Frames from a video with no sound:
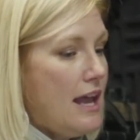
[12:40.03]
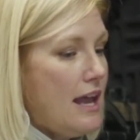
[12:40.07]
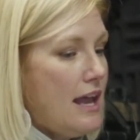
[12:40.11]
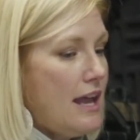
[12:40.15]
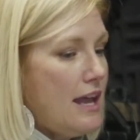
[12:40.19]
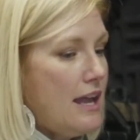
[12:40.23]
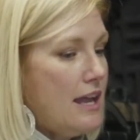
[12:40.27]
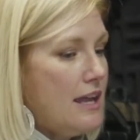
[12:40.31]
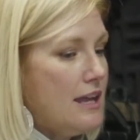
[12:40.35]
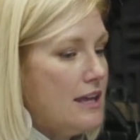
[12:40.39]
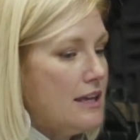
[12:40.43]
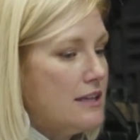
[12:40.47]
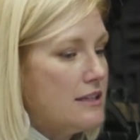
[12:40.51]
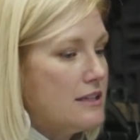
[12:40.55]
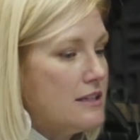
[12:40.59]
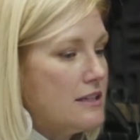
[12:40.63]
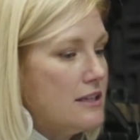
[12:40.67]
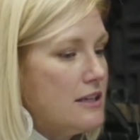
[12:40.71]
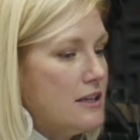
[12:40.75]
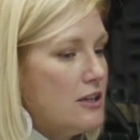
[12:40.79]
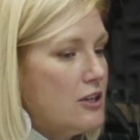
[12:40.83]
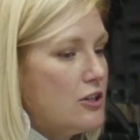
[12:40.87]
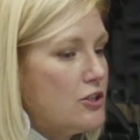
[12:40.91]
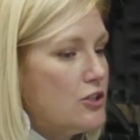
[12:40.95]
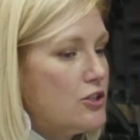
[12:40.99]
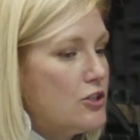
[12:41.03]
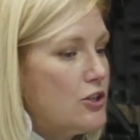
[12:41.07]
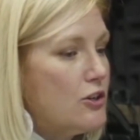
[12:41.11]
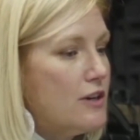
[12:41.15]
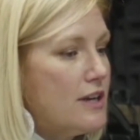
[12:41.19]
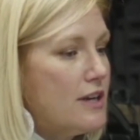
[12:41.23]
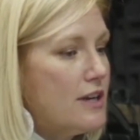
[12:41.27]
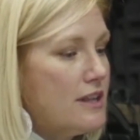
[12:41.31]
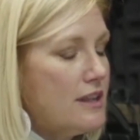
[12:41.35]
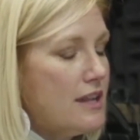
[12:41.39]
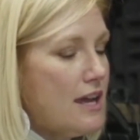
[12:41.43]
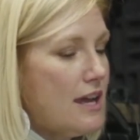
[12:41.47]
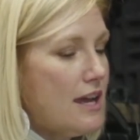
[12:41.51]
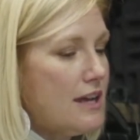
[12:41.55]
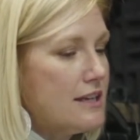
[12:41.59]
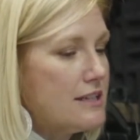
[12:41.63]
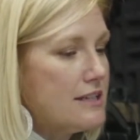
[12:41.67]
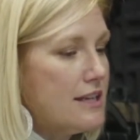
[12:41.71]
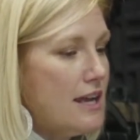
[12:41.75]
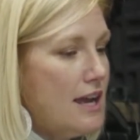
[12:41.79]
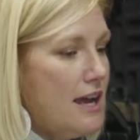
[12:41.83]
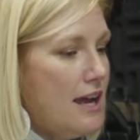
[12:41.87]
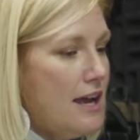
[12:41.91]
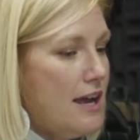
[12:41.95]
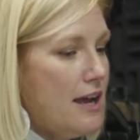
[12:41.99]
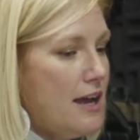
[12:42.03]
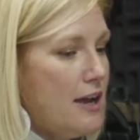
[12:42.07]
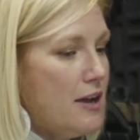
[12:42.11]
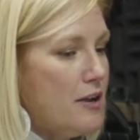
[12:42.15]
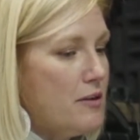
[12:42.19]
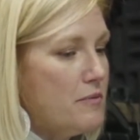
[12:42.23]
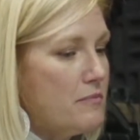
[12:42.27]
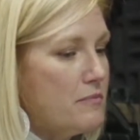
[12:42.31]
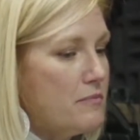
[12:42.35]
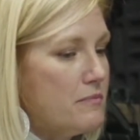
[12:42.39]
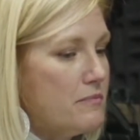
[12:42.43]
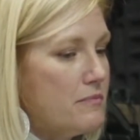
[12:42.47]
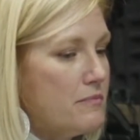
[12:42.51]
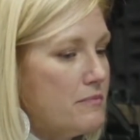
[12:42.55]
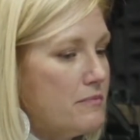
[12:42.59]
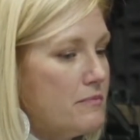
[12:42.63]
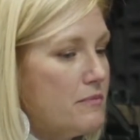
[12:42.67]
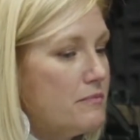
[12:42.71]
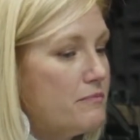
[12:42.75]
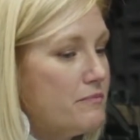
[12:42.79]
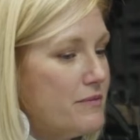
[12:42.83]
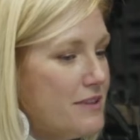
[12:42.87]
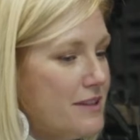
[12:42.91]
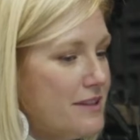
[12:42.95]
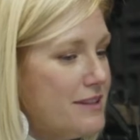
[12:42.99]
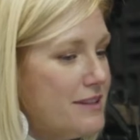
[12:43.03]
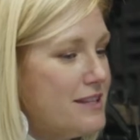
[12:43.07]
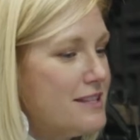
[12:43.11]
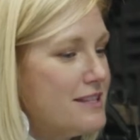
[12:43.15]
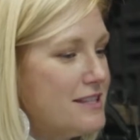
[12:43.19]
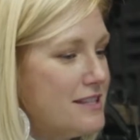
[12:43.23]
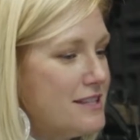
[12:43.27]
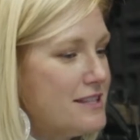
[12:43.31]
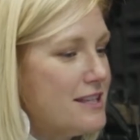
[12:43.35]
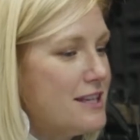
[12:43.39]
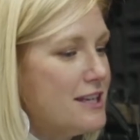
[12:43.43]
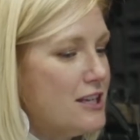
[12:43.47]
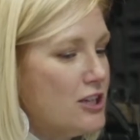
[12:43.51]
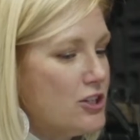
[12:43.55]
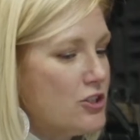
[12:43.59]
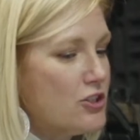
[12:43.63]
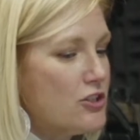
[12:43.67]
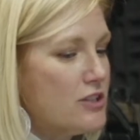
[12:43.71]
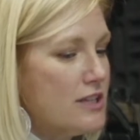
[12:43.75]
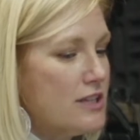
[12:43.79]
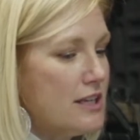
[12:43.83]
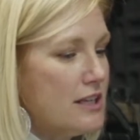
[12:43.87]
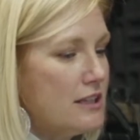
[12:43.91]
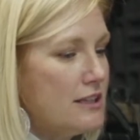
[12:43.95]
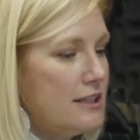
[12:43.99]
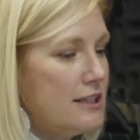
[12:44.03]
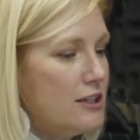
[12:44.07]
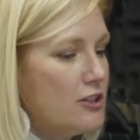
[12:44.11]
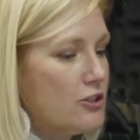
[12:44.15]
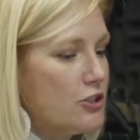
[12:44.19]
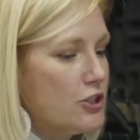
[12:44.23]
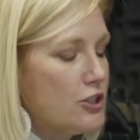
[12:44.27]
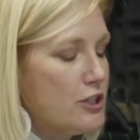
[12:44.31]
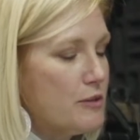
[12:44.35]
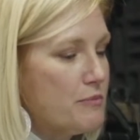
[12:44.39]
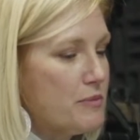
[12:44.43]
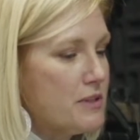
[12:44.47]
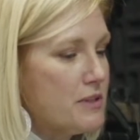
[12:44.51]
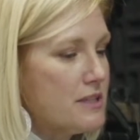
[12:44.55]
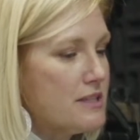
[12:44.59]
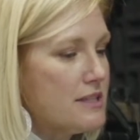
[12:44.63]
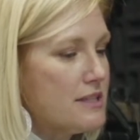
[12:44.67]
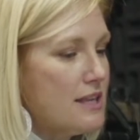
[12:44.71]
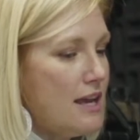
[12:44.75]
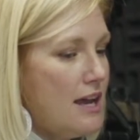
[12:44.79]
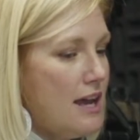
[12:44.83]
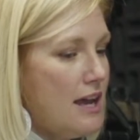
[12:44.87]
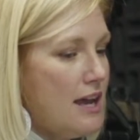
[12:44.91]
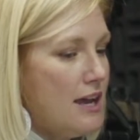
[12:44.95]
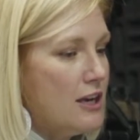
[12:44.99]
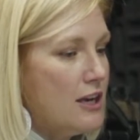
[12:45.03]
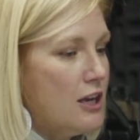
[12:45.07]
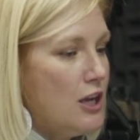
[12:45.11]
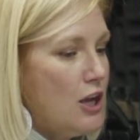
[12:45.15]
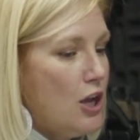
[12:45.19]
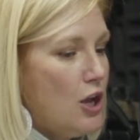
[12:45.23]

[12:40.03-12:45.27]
And during that time, this is an interesting leadership aside.